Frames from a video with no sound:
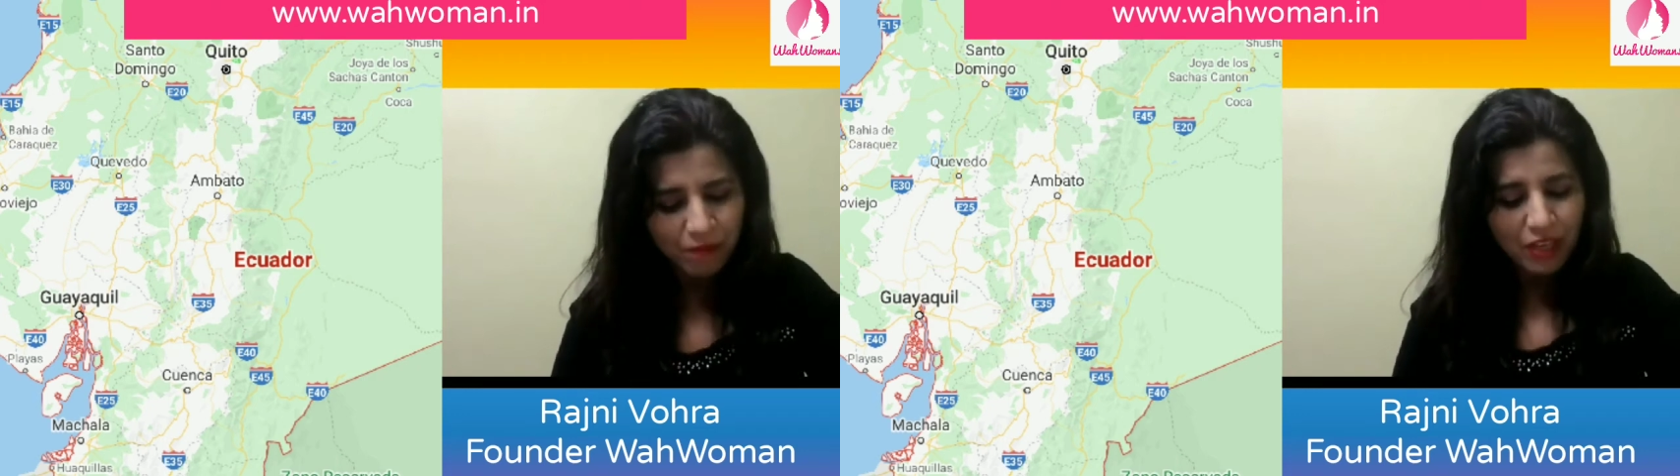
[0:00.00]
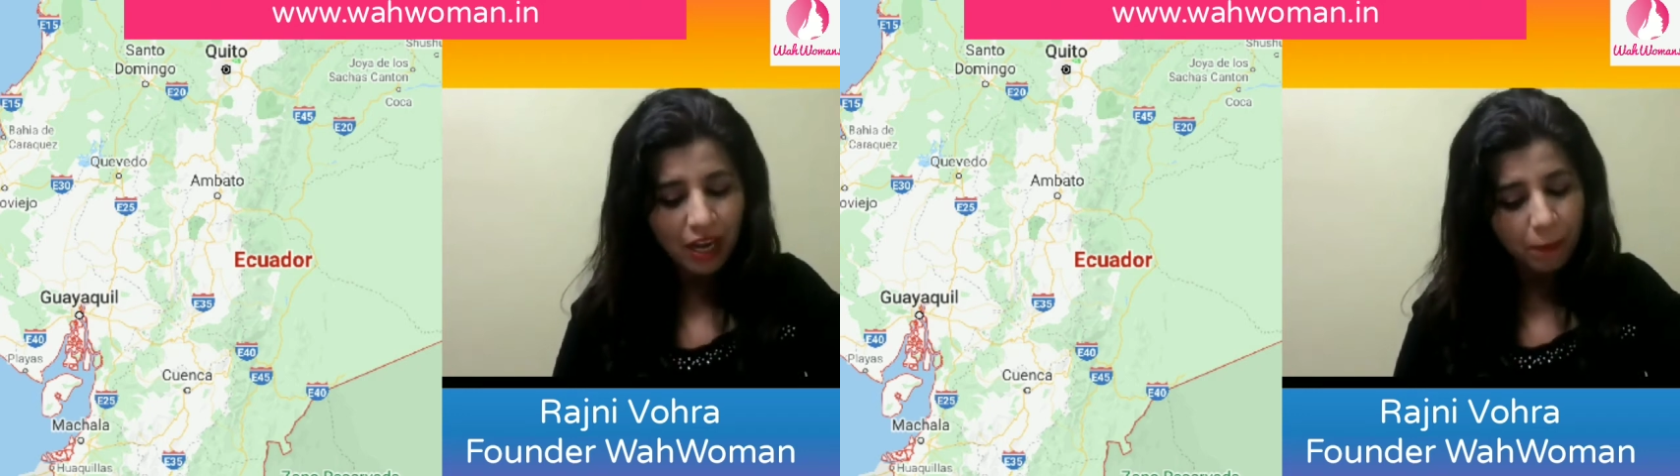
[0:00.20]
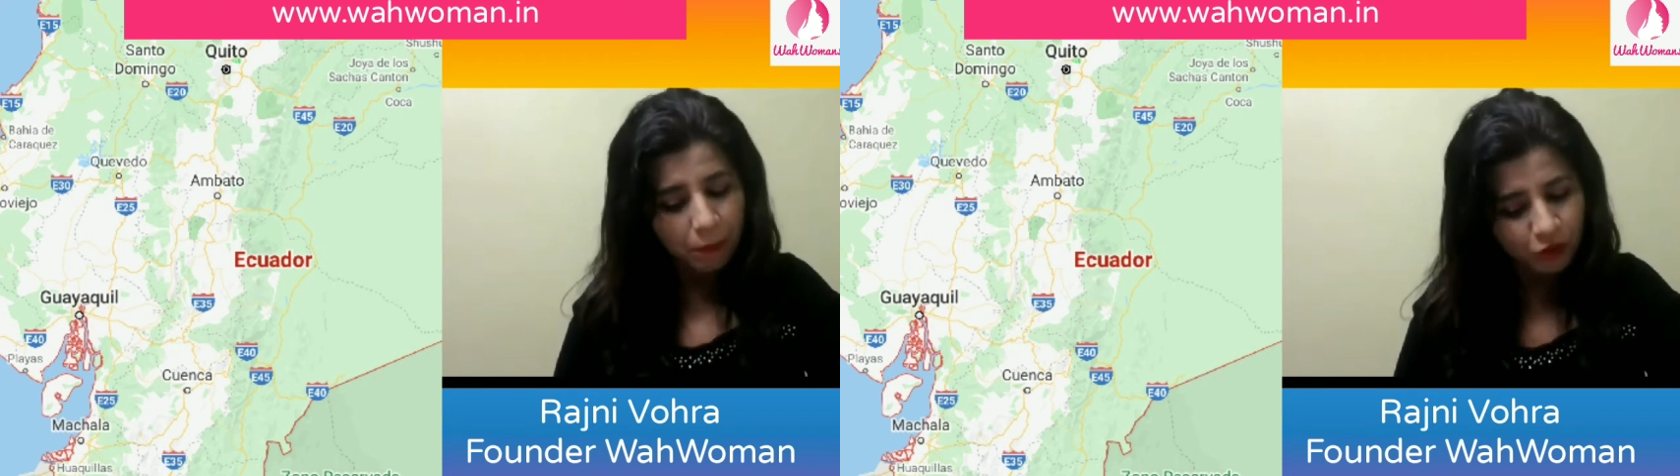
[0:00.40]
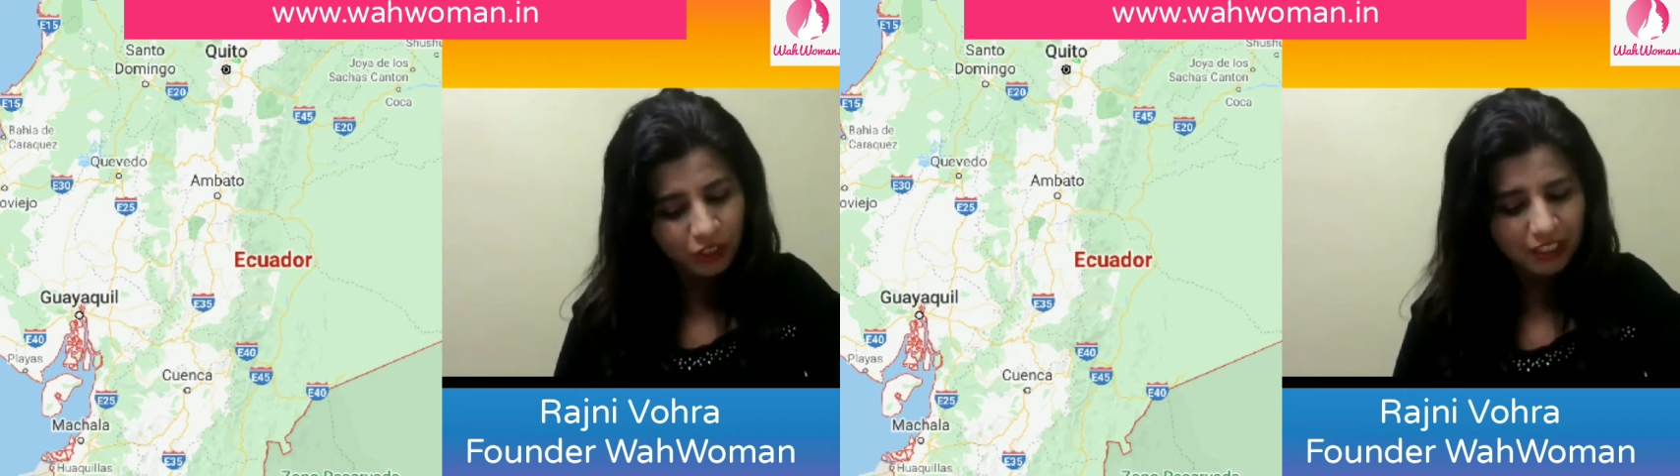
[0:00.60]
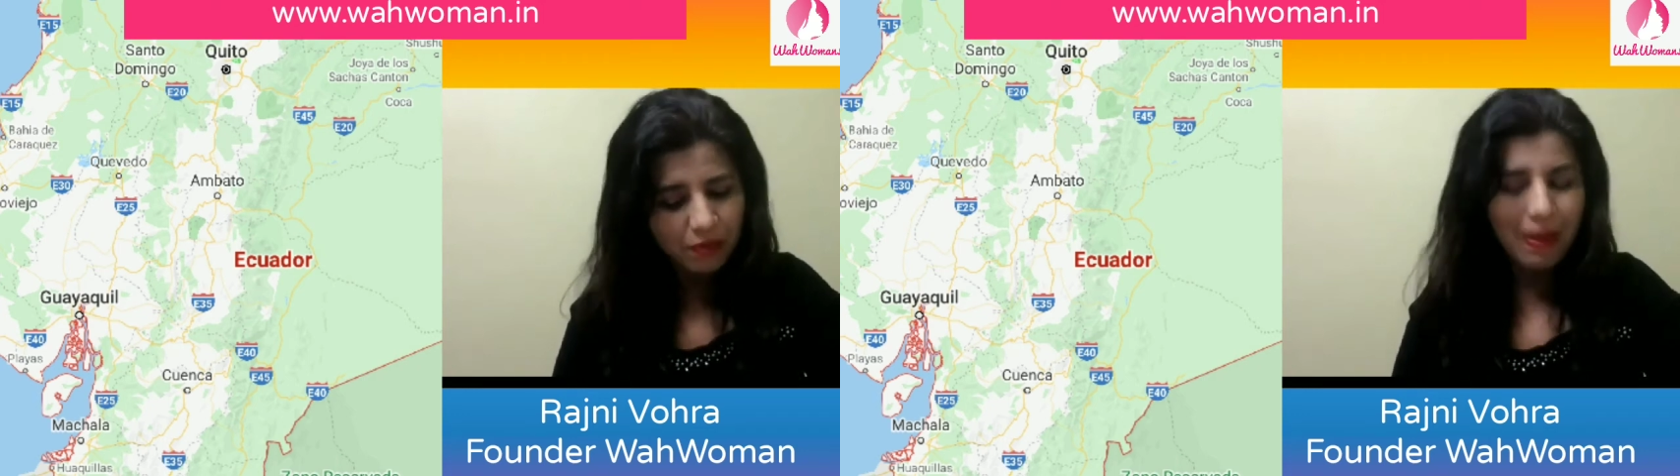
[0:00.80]
a project
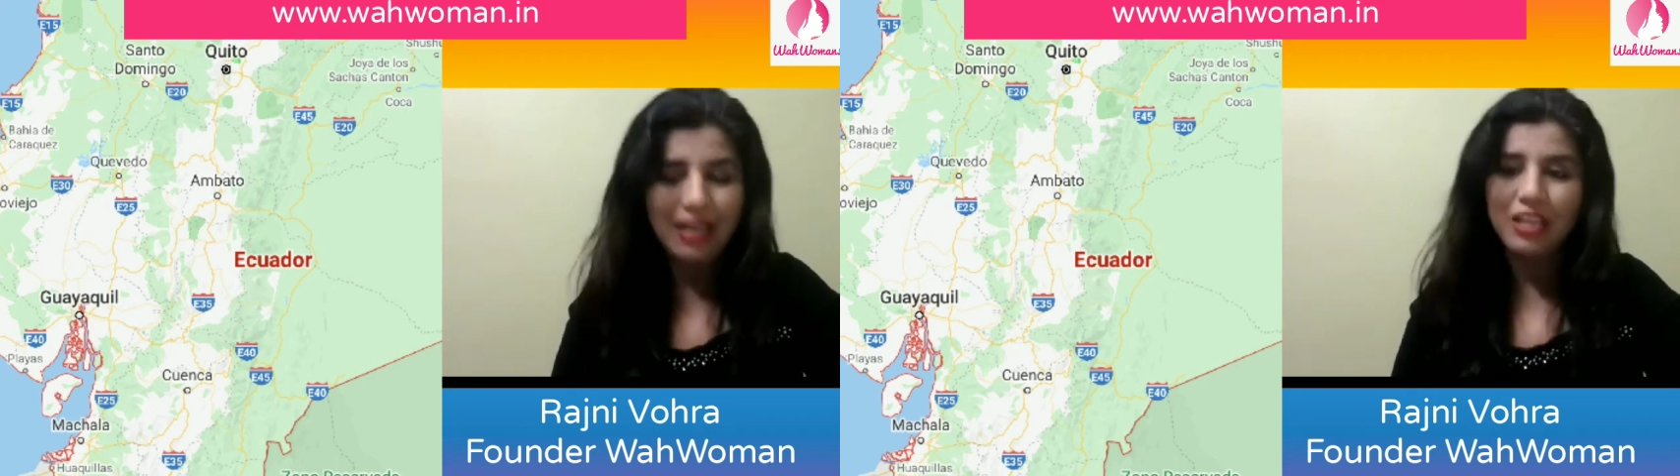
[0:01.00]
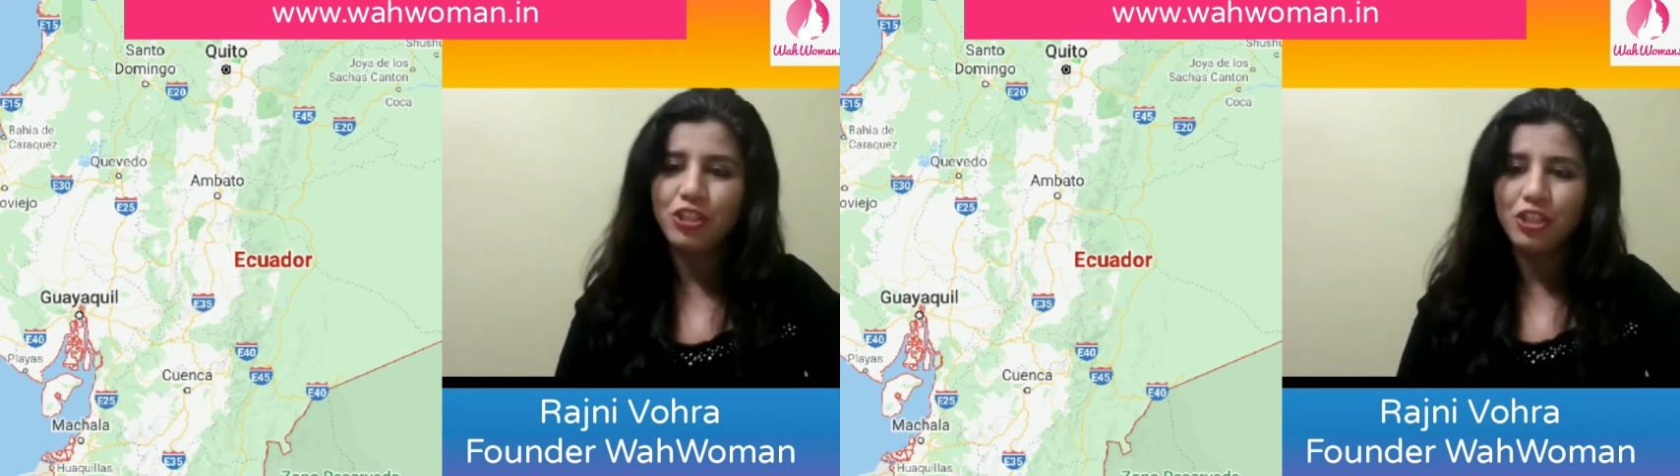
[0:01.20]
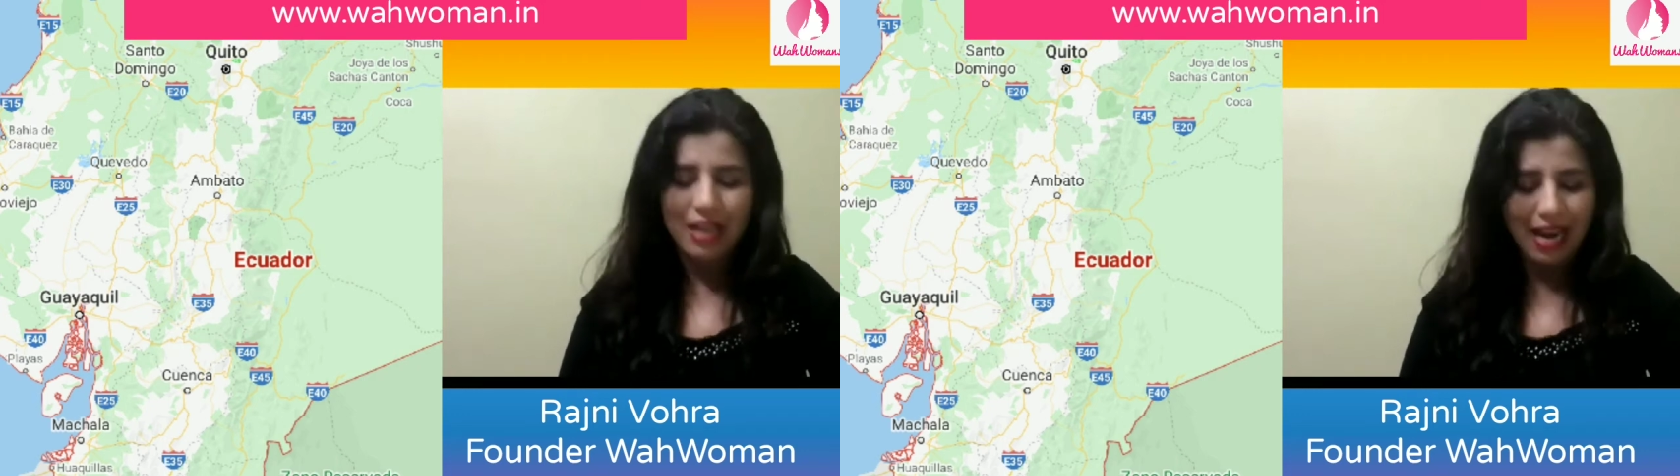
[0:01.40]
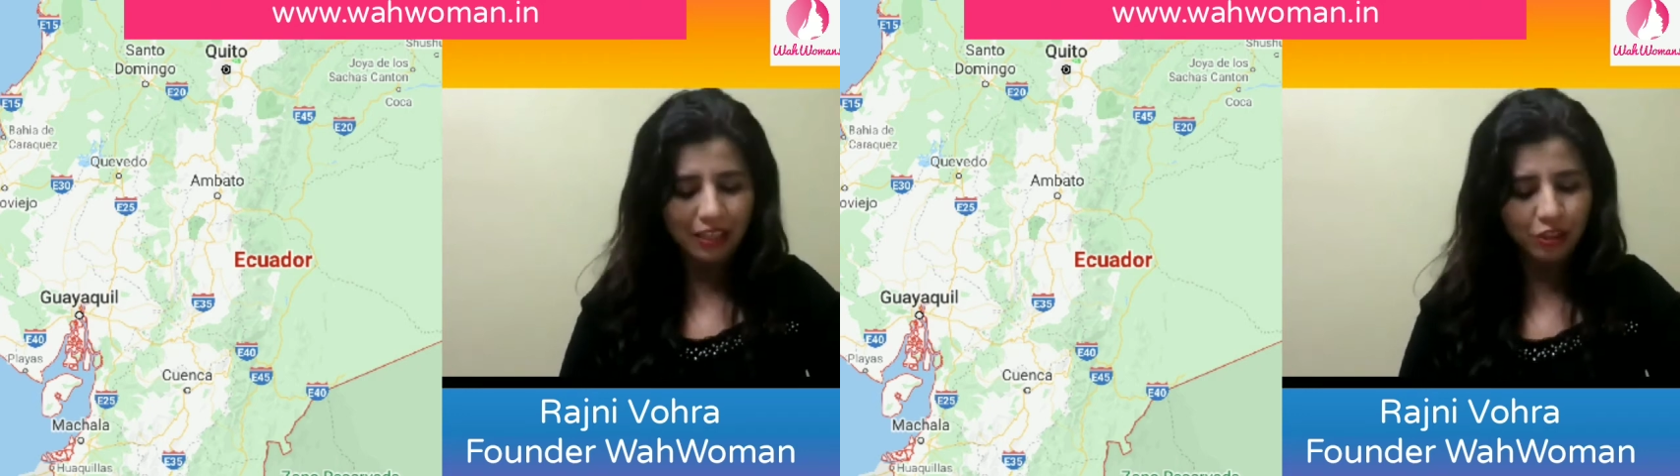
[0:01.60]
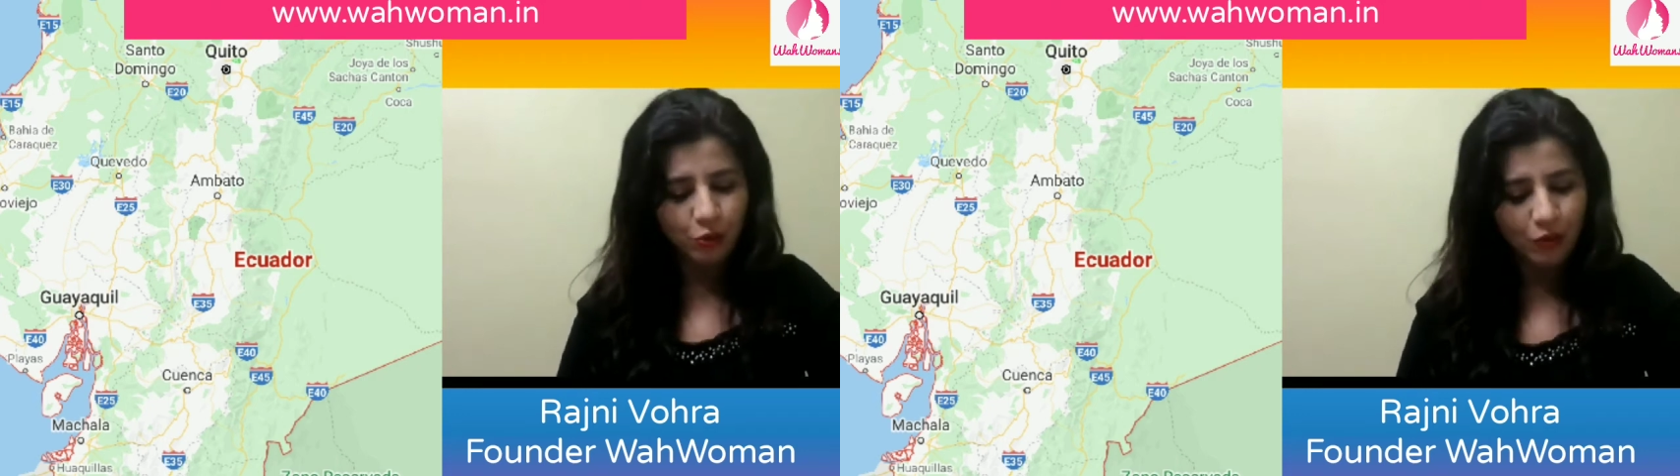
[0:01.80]
manager at
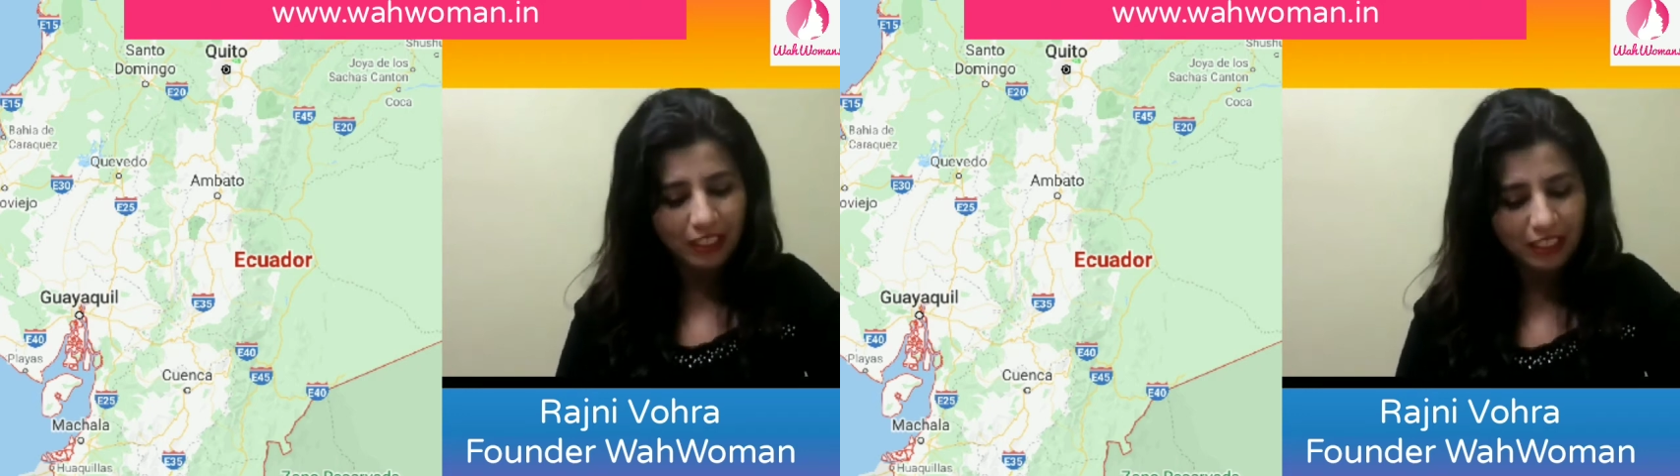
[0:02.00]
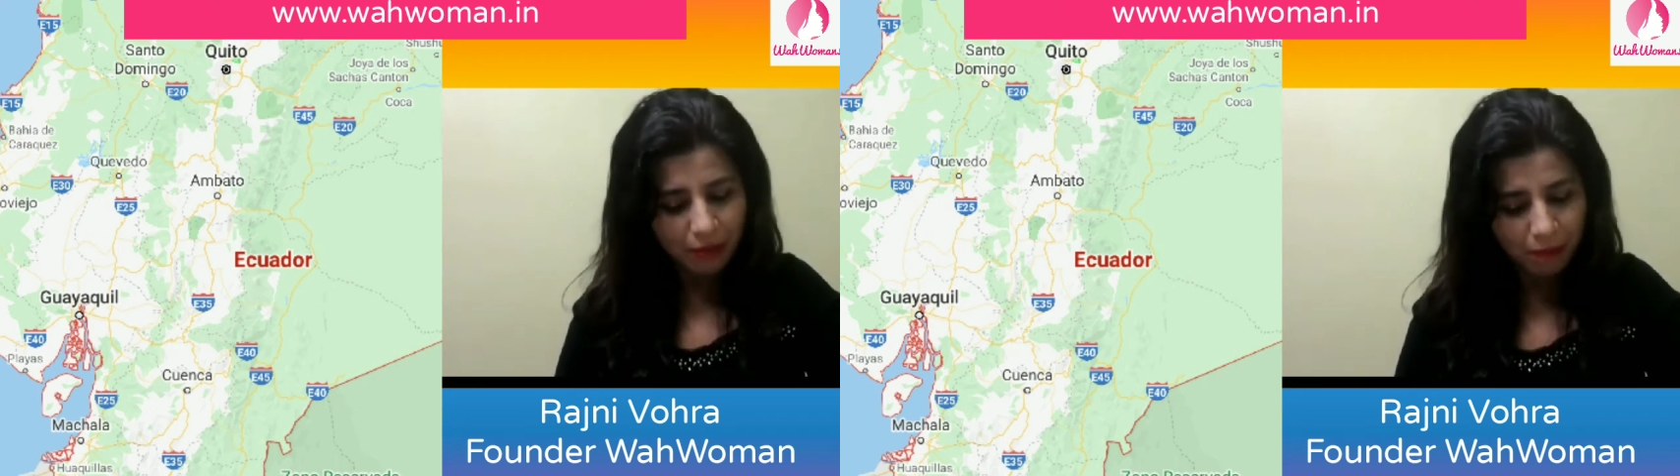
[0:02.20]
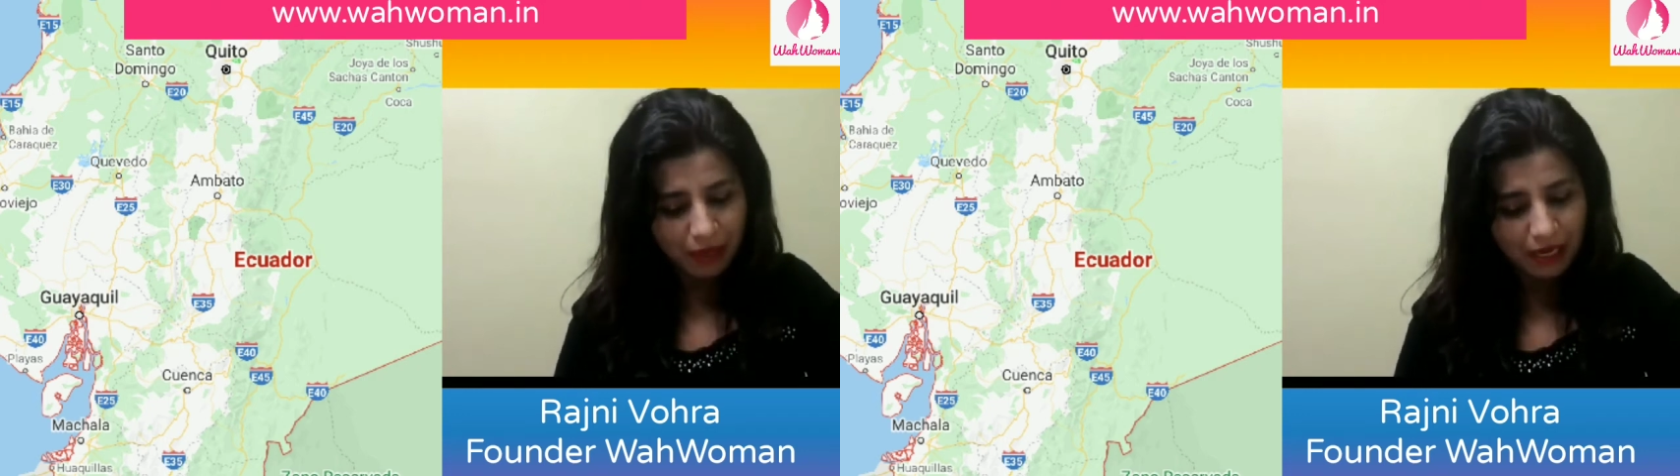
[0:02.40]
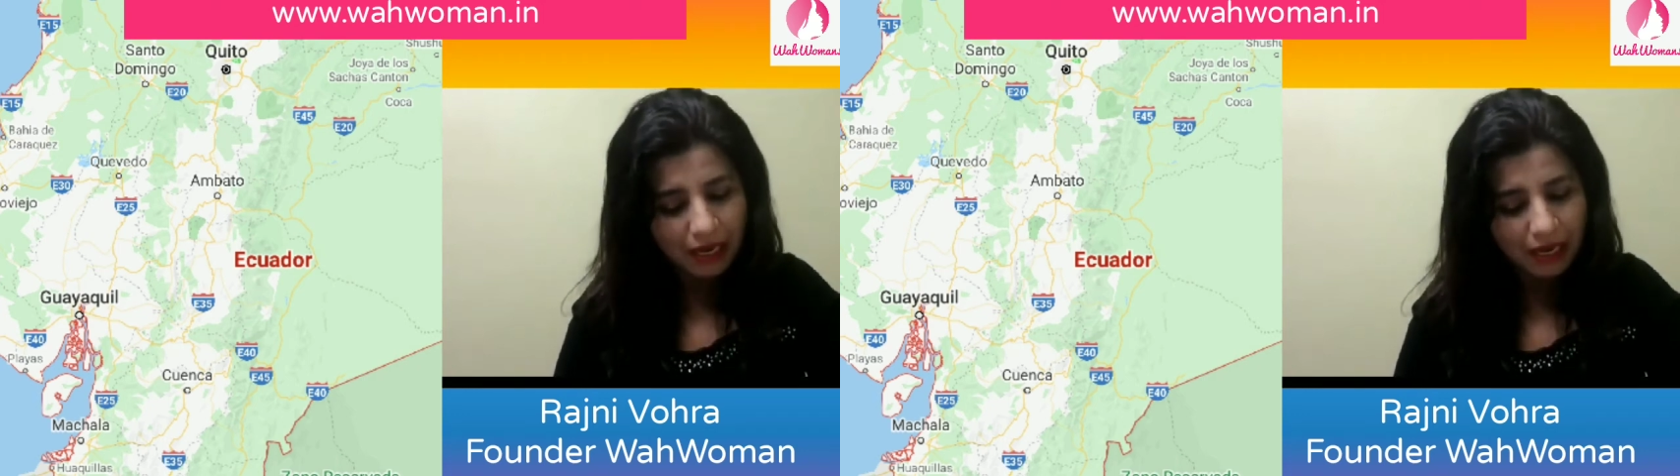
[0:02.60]
UNDP,